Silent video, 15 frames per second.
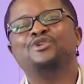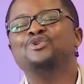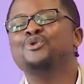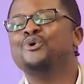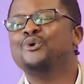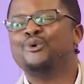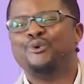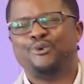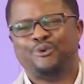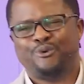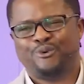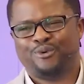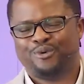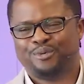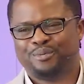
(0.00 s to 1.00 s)
I
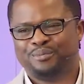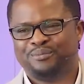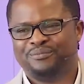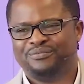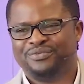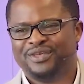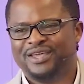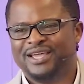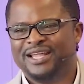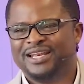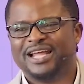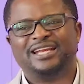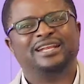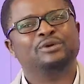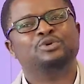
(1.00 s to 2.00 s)
know
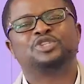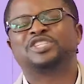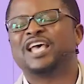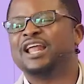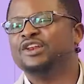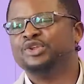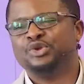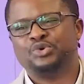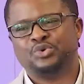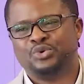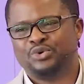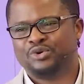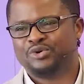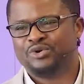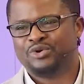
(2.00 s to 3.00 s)
that they will tell
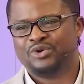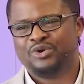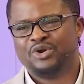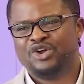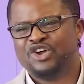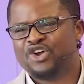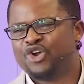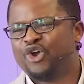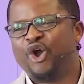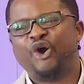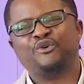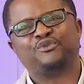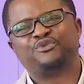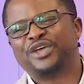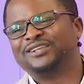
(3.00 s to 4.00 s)
you,
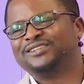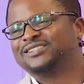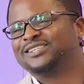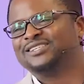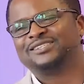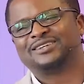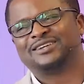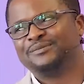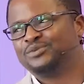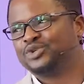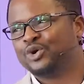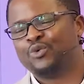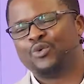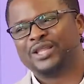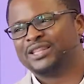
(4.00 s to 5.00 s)
confess this
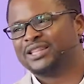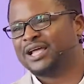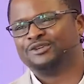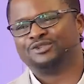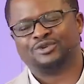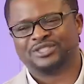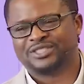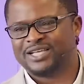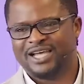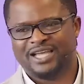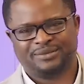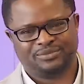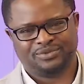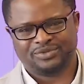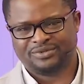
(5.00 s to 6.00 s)
scripture 1,000
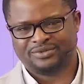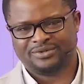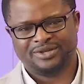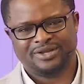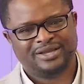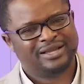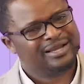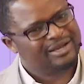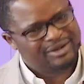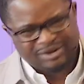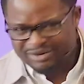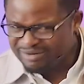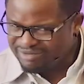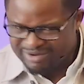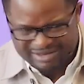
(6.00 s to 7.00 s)
times.
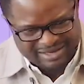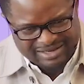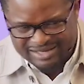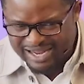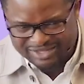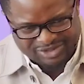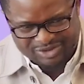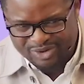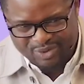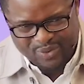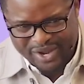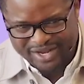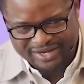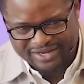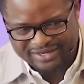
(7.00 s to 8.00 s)
It's
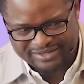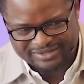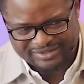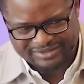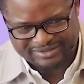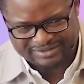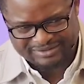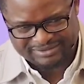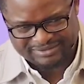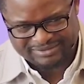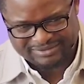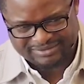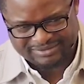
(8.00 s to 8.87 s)
not where it is.